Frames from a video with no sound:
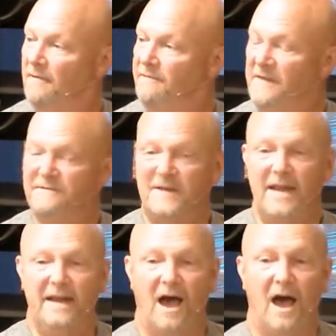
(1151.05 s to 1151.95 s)

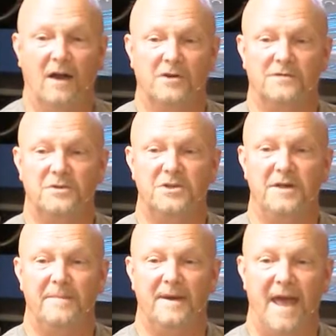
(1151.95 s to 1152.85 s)
$15 for
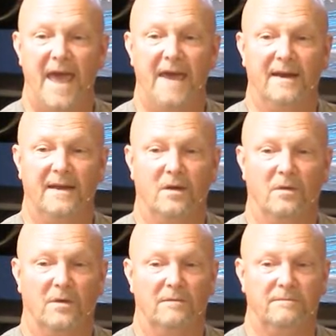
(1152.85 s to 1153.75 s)
shipping and handling
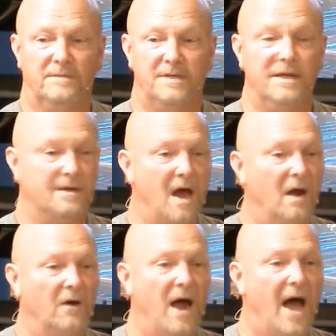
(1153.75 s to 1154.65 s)
on a
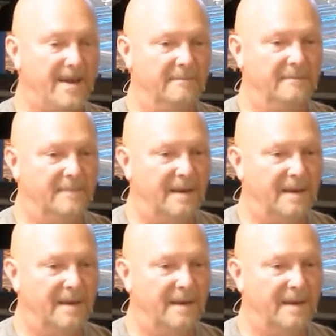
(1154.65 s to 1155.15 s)
$10 item.